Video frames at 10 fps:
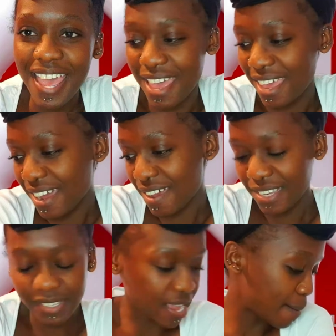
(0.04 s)
Hey
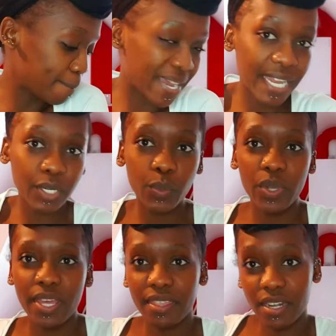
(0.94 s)
guys, I'm back
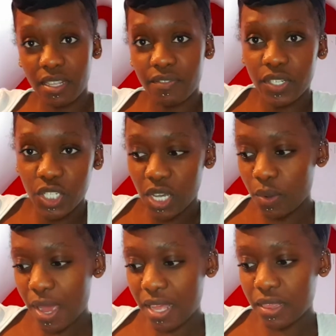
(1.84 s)
with another video,
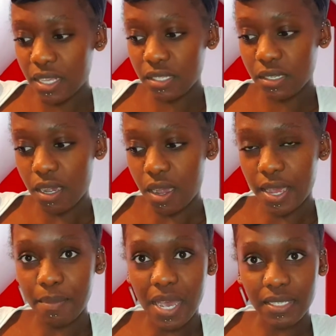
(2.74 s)
and this
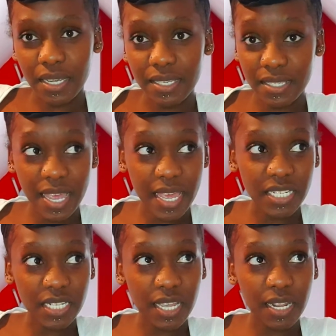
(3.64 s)
time, as I
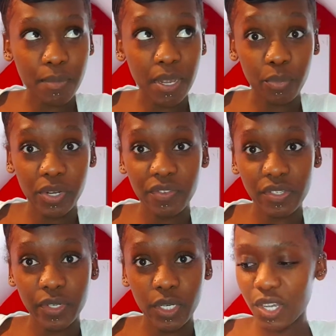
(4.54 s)
said in my previous
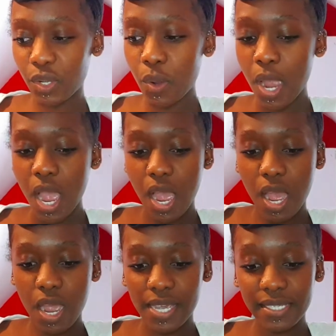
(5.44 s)
video,
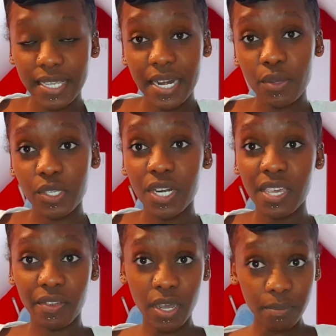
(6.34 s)
I said I was going to
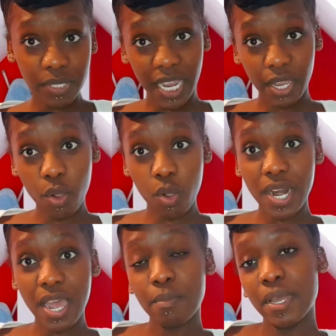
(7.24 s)
give an update on
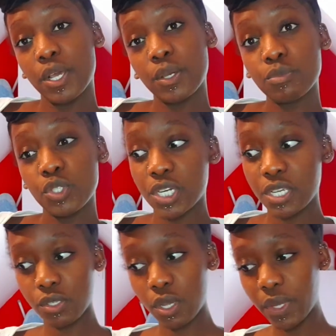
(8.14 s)
how my locum journey
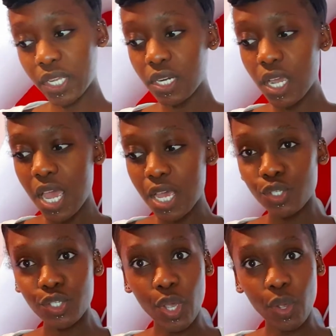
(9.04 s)
is going.
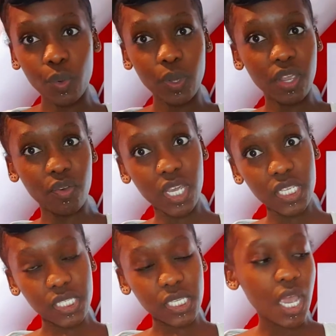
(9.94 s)
So here it
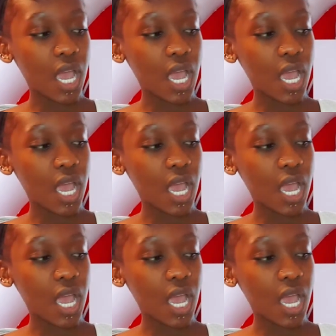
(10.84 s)
is.